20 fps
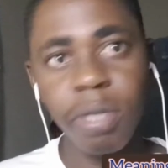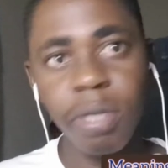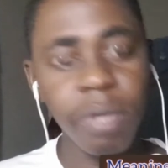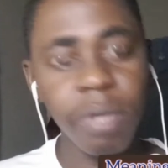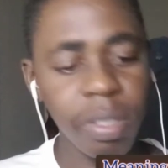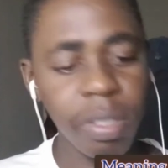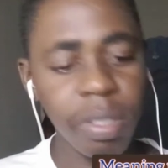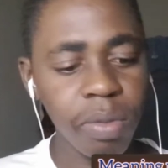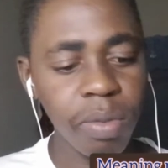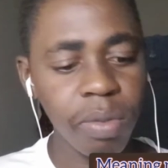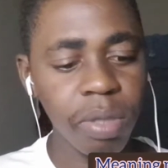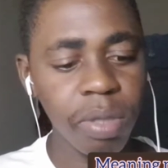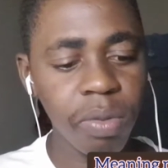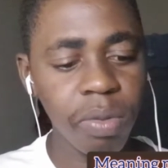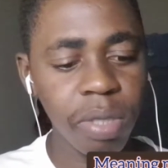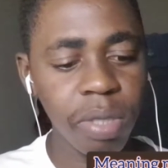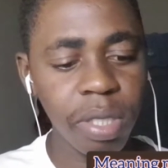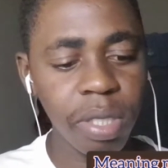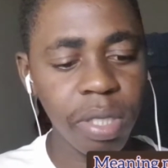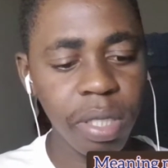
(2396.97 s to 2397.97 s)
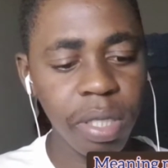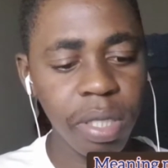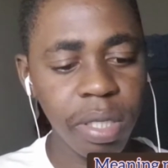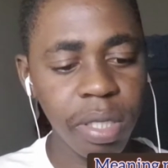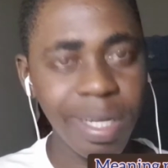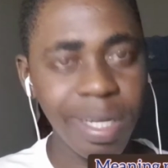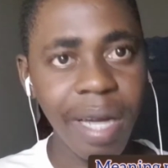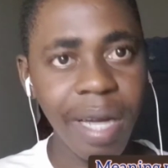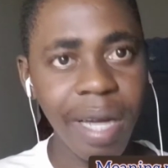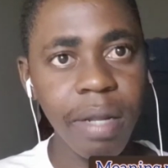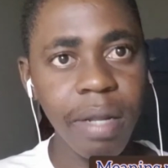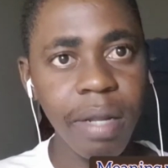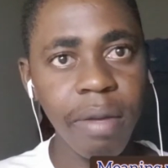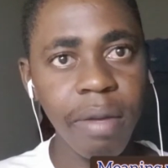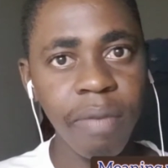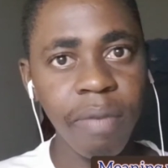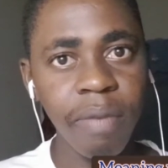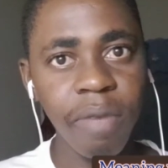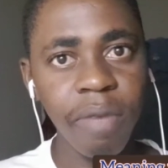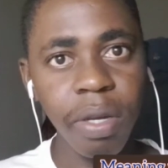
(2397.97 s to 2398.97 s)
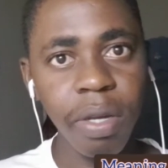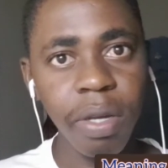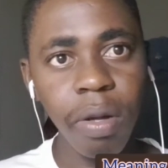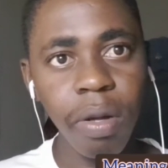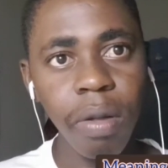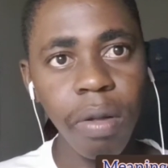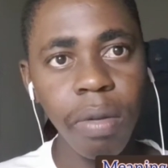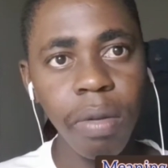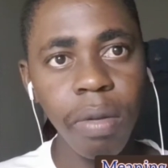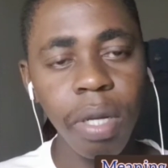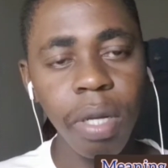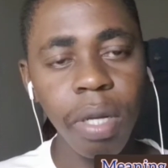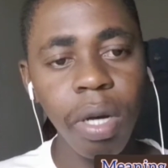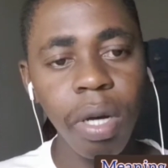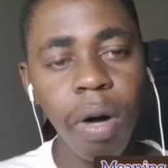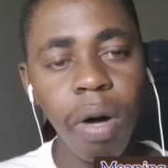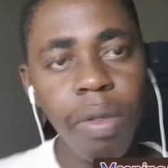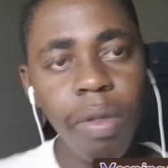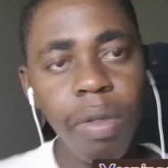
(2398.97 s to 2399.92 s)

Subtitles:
who is inside the vehicle, or the